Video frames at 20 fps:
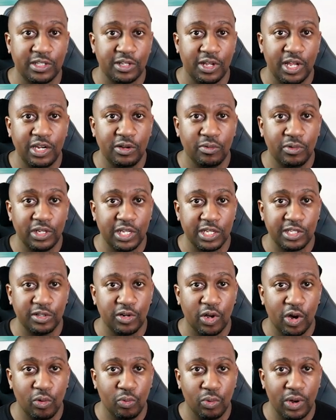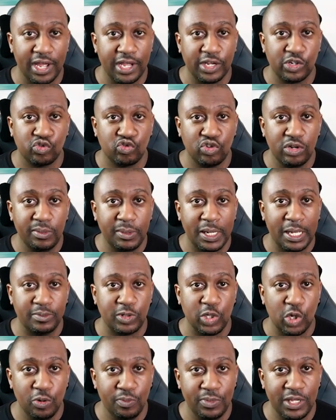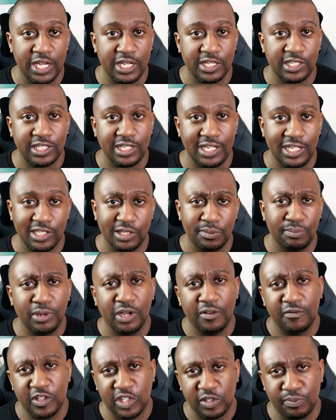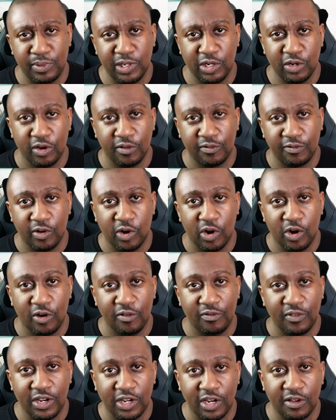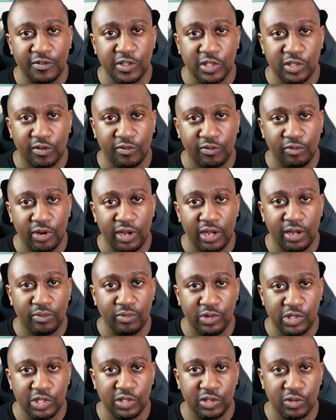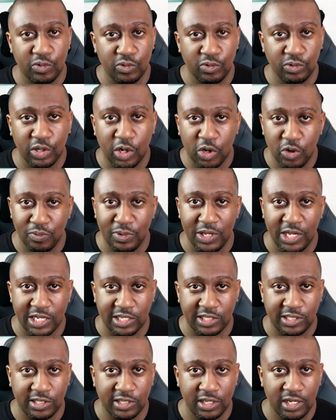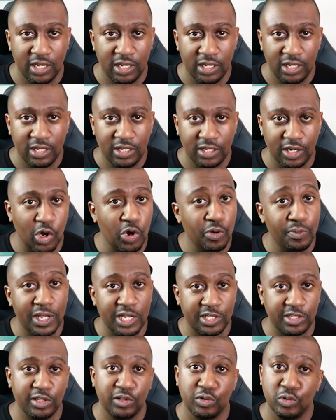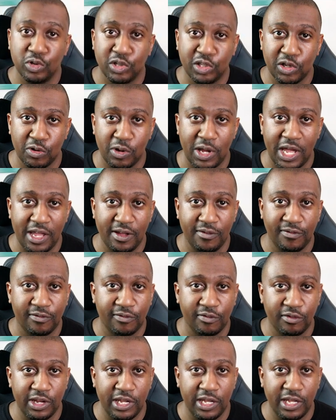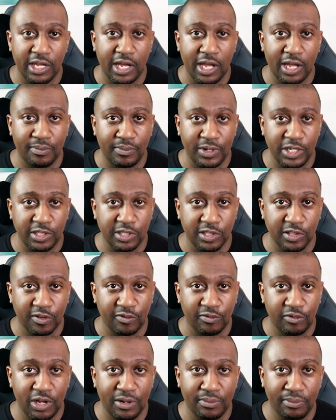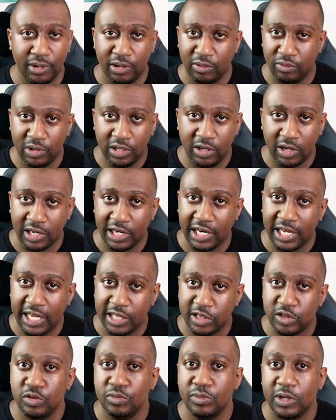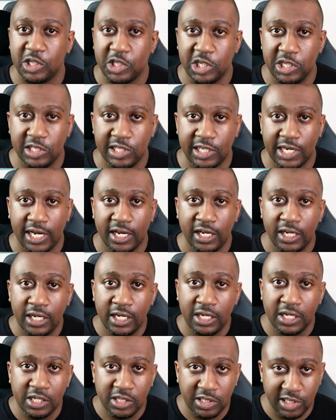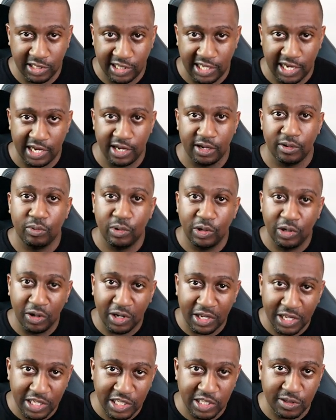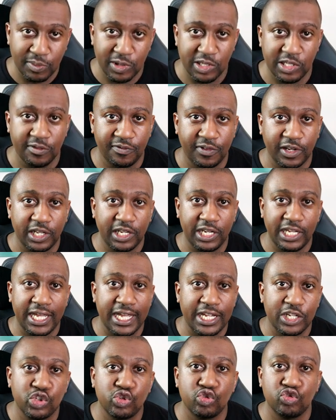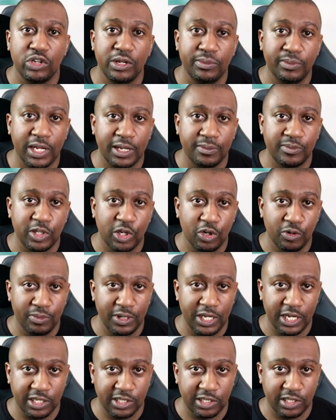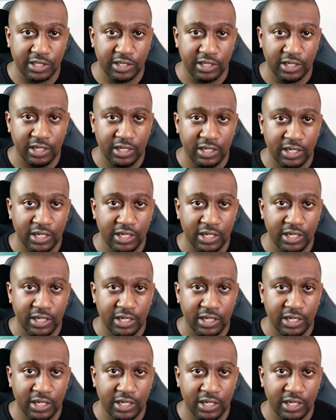So anyone that's not aware, Streamlabs OBS is a bit of a spin-off of another software, which is called OBS. Now, OBS is also a free piece of software, but we're not going to get too much into that today. We're looking specifically at Streamlabs OBS.